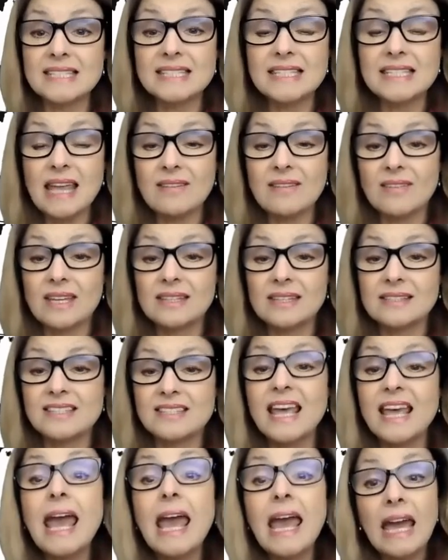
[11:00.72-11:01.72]
savings
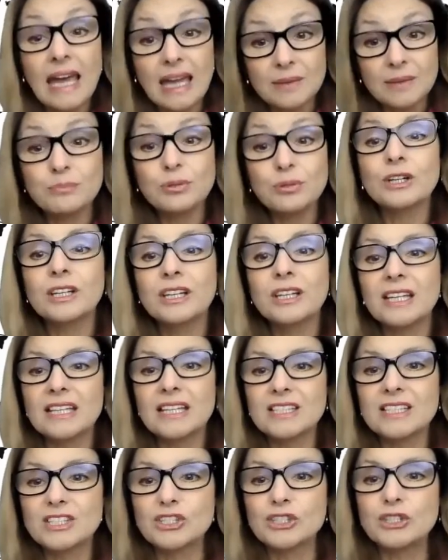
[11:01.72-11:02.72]
and put it
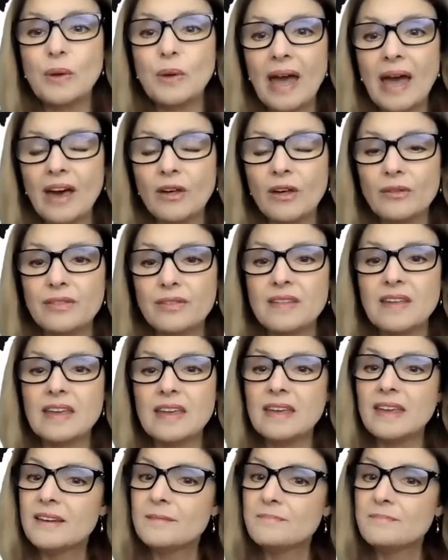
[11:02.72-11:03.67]
into healthy,